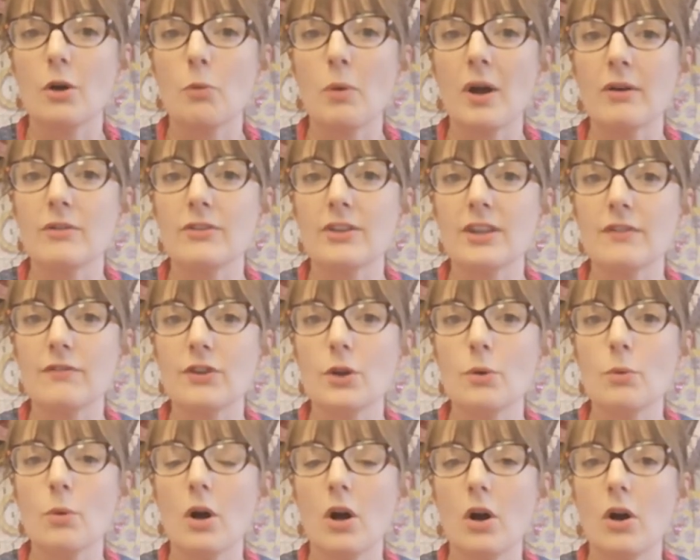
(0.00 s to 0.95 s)
Whereas if
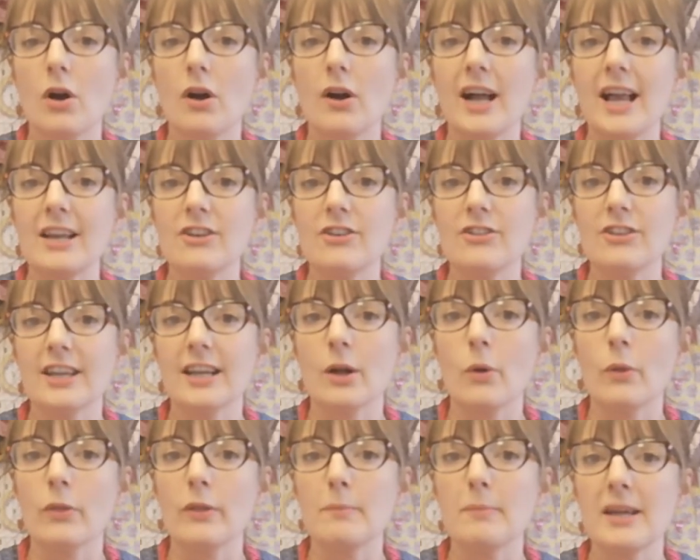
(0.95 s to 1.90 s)
you are editing
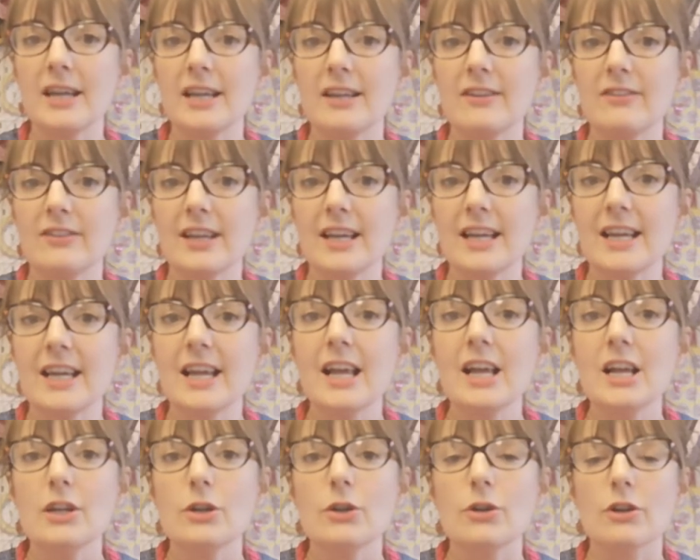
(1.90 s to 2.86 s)
on the PC,
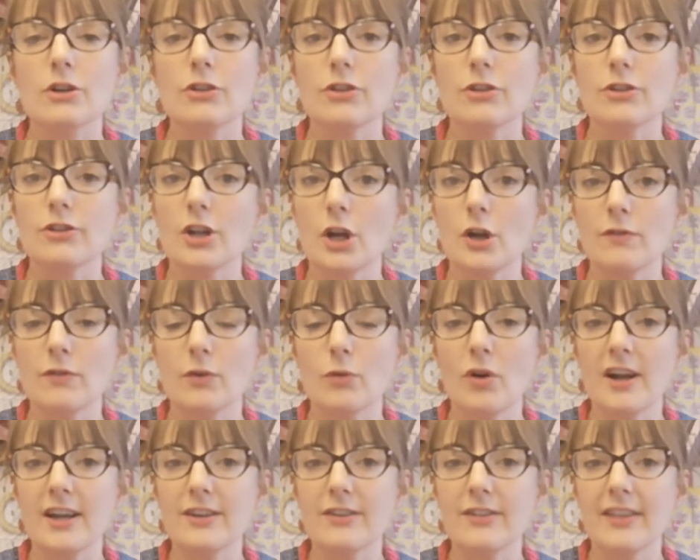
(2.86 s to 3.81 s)
you can just
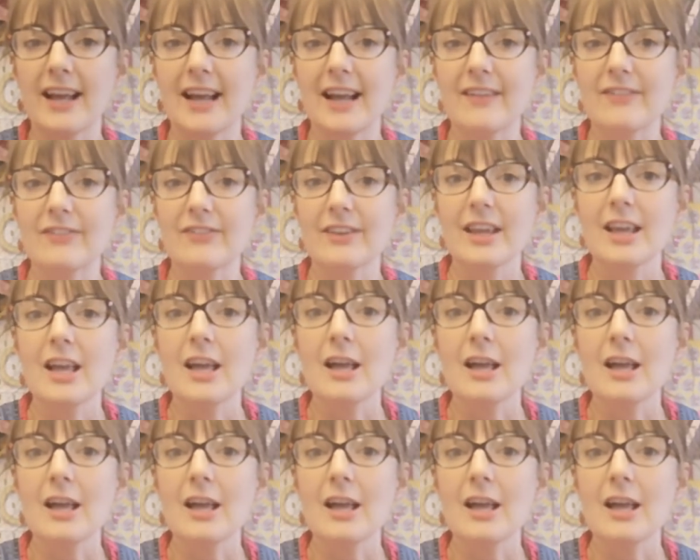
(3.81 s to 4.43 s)
override that.